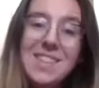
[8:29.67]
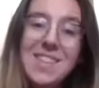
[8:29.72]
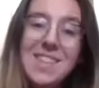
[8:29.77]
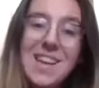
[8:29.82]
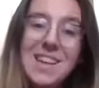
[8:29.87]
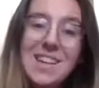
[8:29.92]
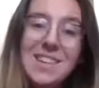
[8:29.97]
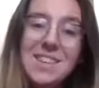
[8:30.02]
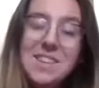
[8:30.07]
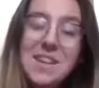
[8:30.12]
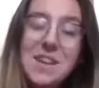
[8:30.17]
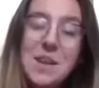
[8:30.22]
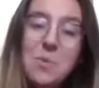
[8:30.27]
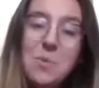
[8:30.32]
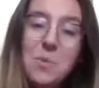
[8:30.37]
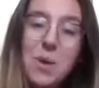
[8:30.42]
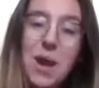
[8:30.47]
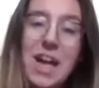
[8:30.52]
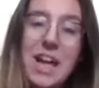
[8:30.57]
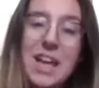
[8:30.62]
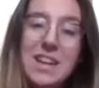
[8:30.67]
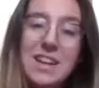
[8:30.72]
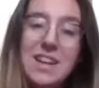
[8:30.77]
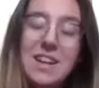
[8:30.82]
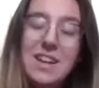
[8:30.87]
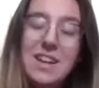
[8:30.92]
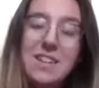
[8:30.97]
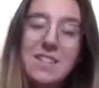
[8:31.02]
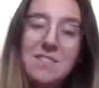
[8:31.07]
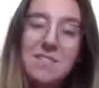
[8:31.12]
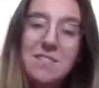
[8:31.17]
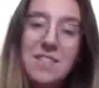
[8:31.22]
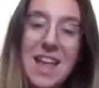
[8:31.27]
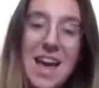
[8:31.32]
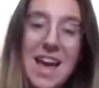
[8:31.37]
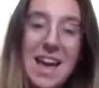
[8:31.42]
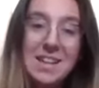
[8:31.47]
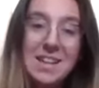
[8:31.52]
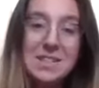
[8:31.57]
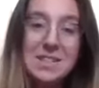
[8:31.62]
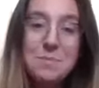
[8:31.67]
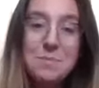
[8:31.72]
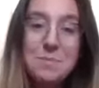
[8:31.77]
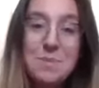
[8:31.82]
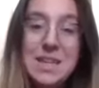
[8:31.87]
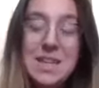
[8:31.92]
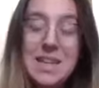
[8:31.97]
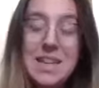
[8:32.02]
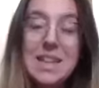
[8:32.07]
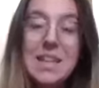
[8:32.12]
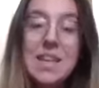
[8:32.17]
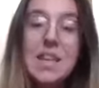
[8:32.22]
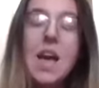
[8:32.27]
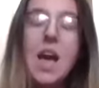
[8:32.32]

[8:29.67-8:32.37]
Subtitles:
that is a red flag to me.